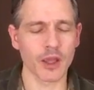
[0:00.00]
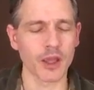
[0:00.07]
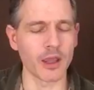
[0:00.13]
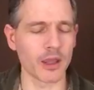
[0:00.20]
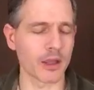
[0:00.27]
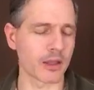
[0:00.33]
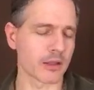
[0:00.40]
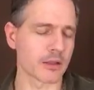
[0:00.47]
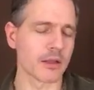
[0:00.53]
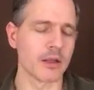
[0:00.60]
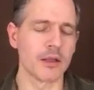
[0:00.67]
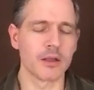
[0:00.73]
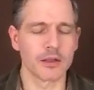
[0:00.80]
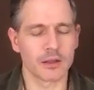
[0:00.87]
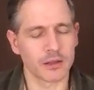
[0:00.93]
And
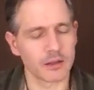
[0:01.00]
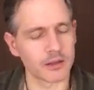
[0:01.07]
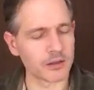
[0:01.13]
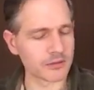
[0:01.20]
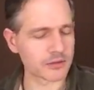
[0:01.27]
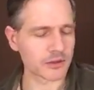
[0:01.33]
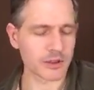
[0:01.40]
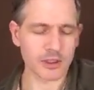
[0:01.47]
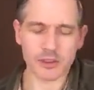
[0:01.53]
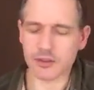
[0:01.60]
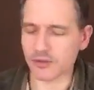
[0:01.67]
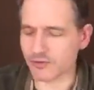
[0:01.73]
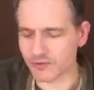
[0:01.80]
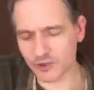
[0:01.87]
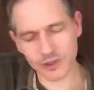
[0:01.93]
starting
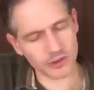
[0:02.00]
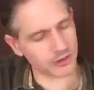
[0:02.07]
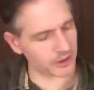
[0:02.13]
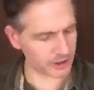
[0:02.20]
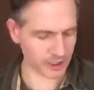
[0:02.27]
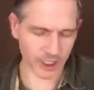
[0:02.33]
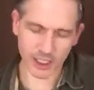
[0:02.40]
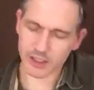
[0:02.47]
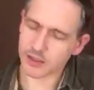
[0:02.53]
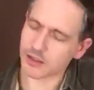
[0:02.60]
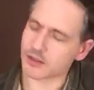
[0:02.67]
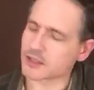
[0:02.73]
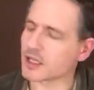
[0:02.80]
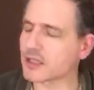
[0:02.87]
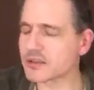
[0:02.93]
to feel, again,
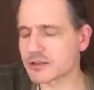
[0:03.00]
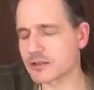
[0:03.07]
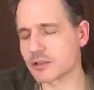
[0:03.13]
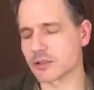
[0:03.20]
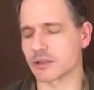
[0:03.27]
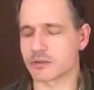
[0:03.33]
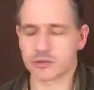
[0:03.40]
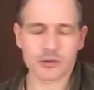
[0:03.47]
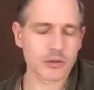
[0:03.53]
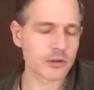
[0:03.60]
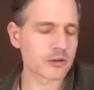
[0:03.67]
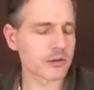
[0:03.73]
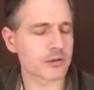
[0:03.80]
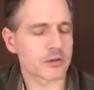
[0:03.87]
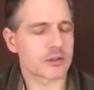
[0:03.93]
the tension in the
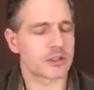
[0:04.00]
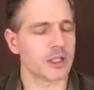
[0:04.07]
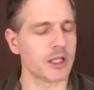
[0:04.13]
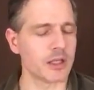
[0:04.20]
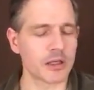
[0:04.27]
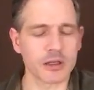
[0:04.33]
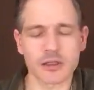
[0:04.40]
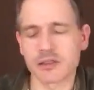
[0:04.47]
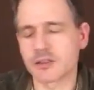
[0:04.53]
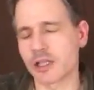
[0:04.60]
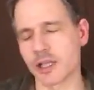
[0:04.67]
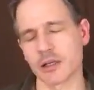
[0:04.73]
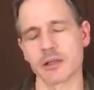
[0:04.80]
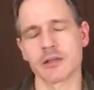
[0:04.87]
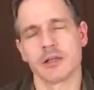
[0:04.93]
shoulders that
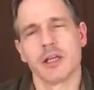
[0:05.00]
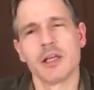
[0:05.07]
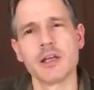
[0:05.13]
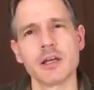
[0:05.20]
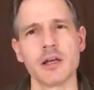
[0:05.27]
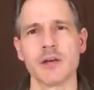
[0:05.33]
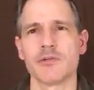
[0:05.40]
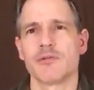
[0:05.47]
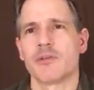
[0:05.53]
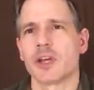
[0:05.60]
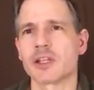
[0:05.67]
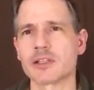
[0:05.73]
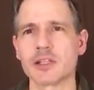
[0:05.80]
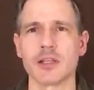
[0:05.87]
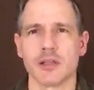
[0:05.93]
are
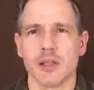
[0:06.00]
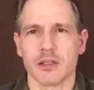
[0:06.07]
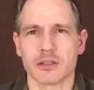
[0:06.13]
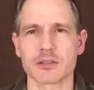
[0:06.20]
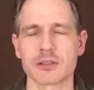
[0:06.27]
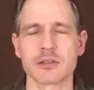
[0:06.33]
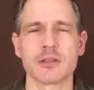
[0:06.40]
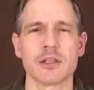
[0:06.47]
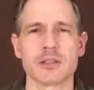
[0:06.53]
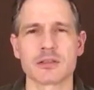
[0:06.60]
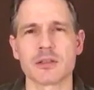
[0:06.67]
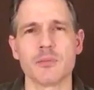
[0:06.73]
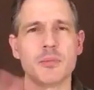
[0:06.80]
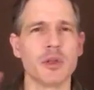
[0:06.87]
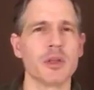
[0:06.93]
affecting this
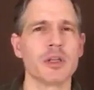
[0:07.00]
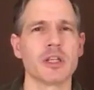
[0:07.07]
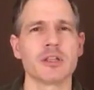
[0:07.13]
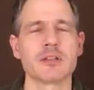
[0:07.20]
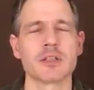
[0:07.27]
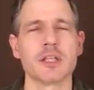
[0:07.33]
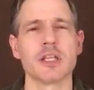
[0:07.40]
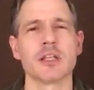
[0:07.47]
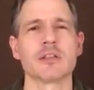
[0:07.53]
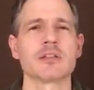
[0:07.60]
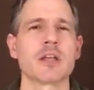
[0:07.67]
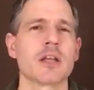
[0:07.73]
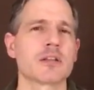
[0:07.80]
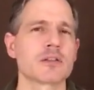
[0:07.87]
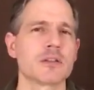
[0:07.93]
ability to get in
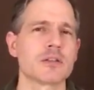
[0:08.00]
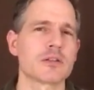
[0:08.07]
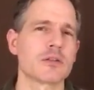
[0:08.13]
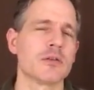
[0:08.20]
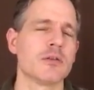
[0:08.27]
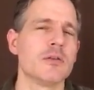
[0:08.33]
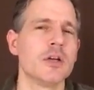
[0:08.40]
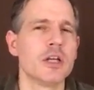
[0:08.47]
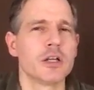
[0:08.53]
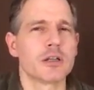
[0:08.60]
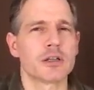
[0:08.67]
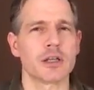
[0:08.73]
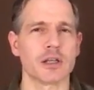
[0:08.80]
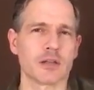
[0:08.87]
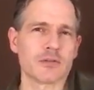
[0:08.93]
touch. And so
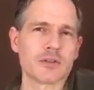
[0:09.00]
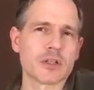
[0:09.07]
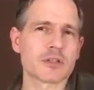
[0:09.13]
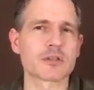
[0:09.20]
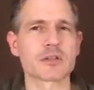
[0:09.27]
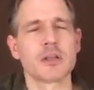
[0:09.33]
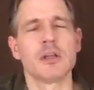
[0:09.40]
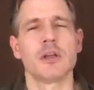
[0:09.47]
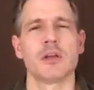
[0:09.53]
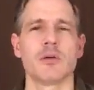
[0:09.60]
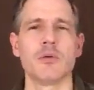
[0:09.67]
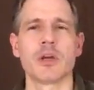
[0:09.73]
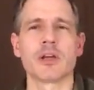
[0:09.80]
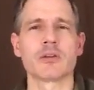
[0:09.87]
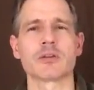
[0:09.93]
kind of just
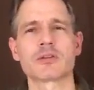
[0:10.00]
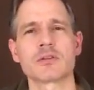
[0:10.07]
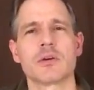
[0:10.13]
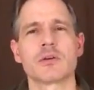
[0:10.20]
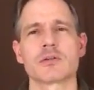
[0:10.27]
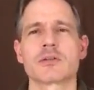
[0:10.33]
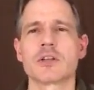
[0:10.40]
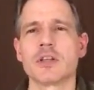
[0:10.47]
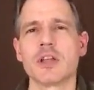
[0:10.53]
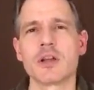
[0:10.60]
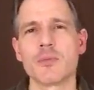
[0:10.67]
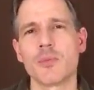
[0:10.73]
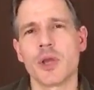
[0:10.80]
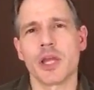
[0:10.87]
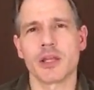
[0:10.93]
wiggle the shoulders a
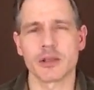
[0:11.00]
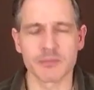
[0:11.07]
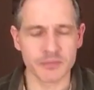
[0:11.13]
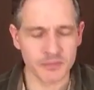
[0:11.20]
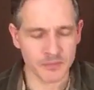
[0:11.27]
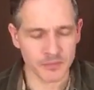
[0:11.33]
little bit.